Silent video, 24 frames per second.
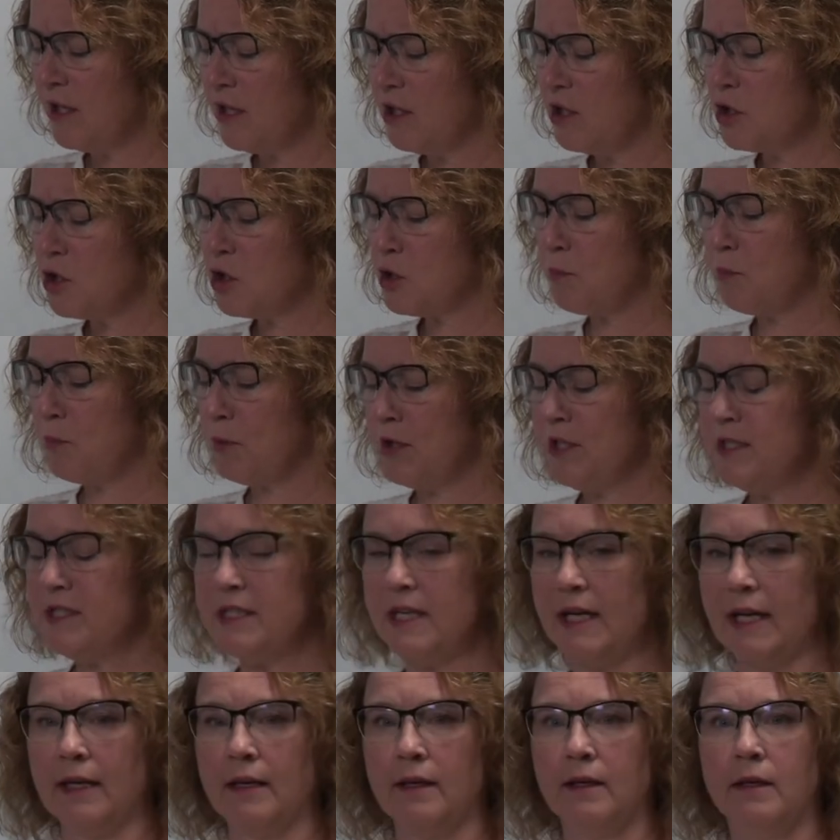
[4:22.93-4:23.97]

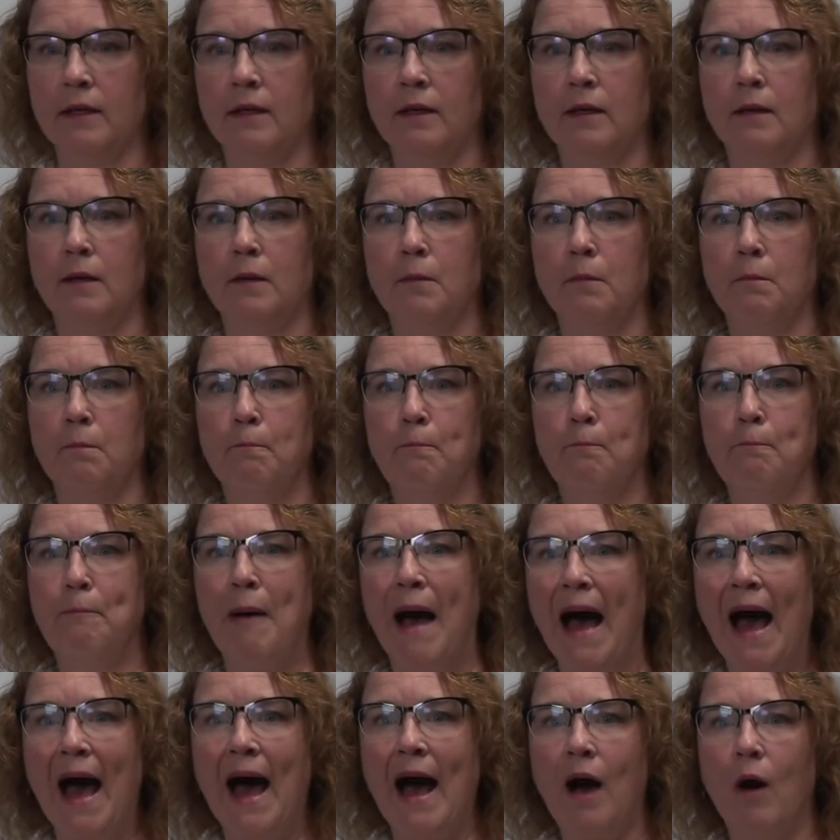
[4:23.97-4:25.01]
sprinting,
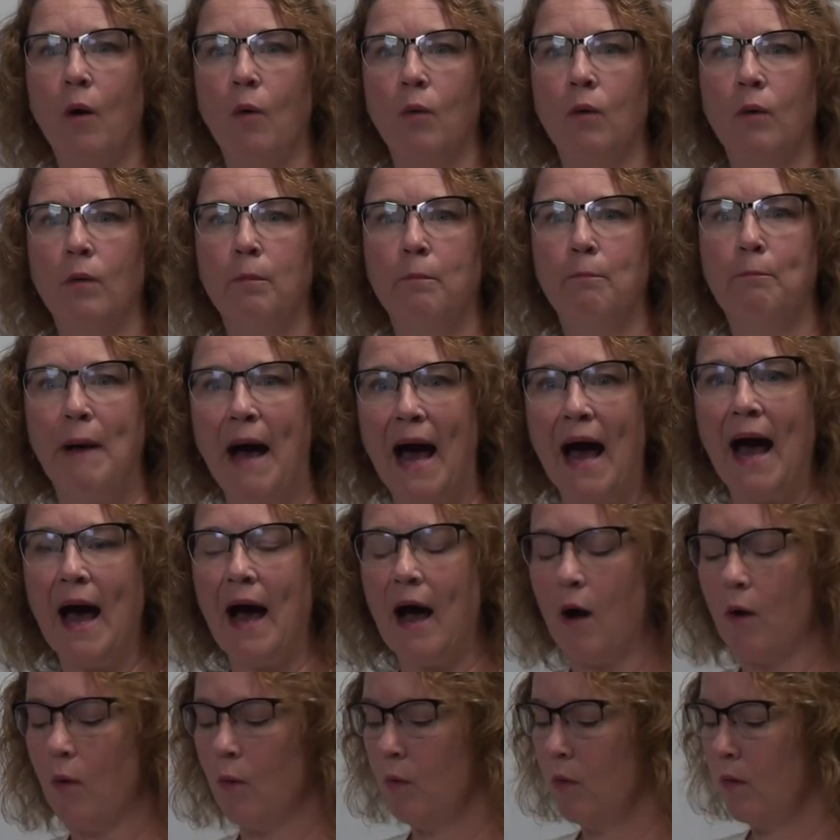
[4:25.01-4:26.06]
pow,
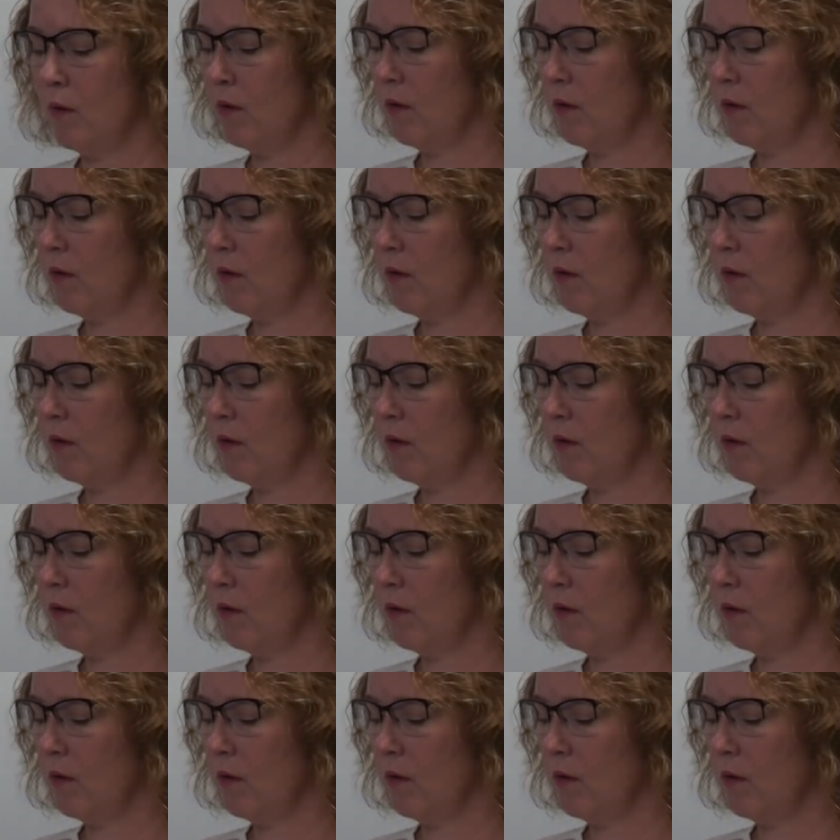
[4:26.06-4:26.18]
pow.